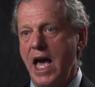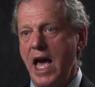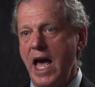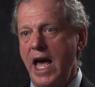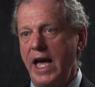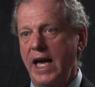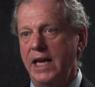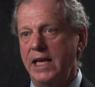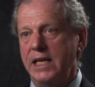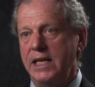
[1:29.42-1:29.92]

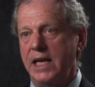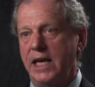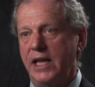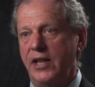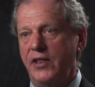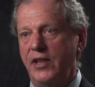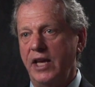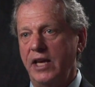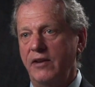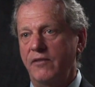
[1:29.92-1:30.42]
And
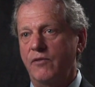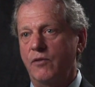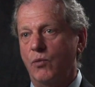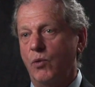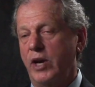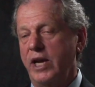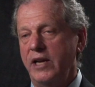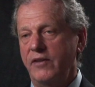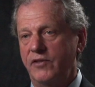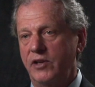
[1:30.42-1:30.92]
they've
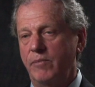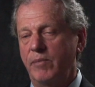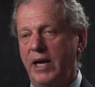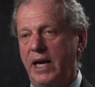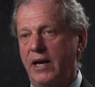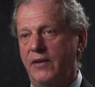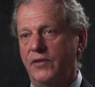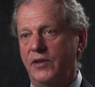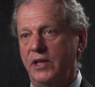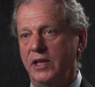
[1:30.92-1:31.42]
raved
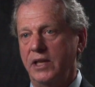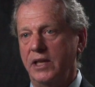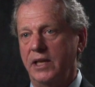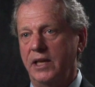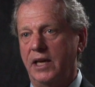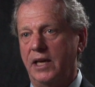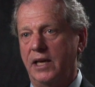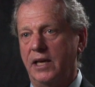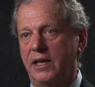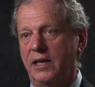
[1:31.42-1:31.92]
about
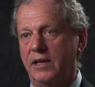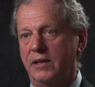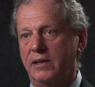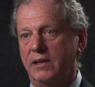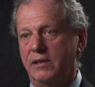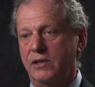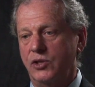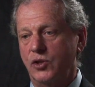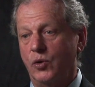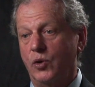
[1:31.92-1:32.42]
the
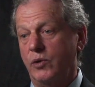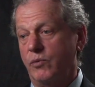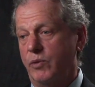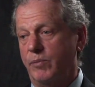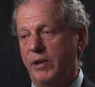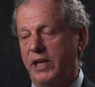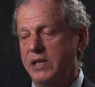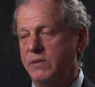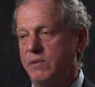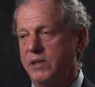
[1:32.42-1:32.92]
Joint
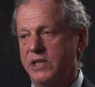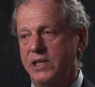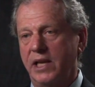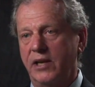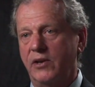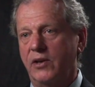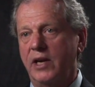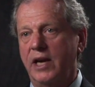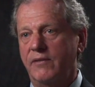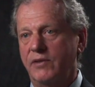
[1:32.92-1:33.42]
Replacement
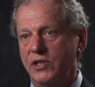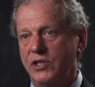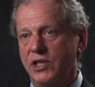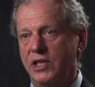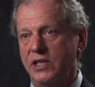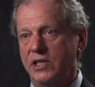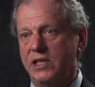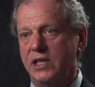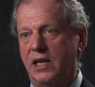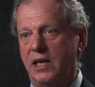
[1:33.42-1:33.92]
Center ever
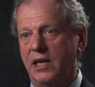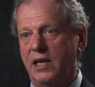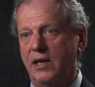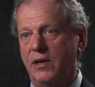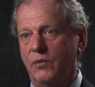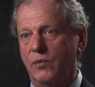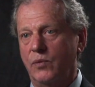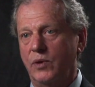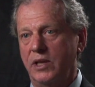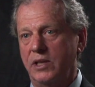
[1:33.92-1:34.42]
since
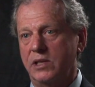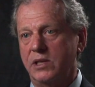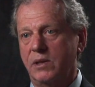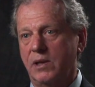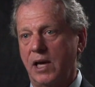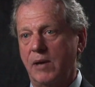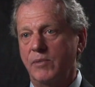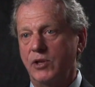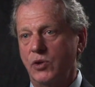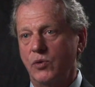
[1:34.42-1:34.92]
it's
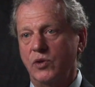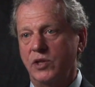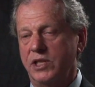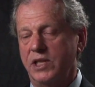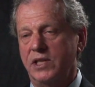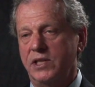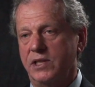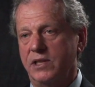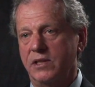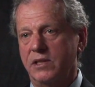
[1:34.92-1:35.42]
come into
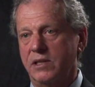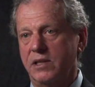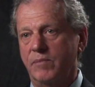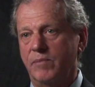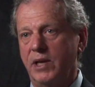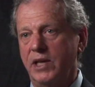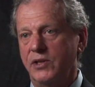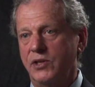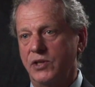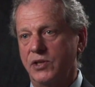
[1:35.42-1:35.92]
existence. The
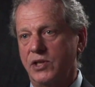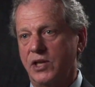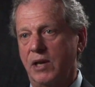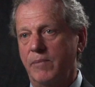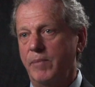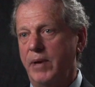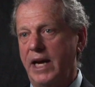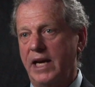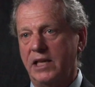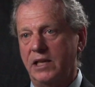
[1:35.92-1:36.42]
patients
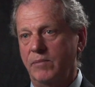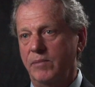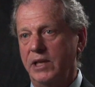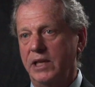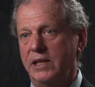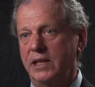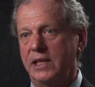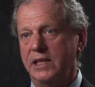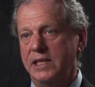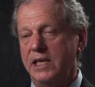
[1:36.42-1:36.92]
come back to me
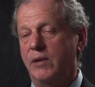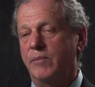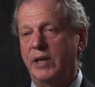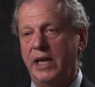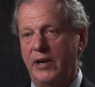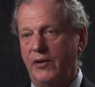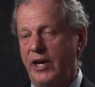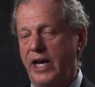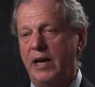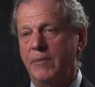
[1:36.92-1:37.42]
and they tell me
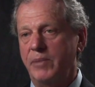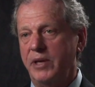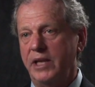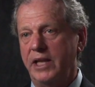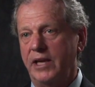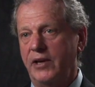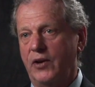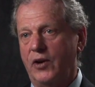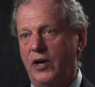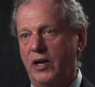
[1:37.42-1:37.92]
how happy
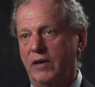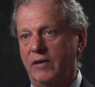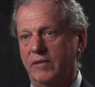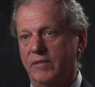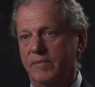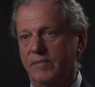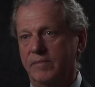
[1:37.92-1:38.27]
they are.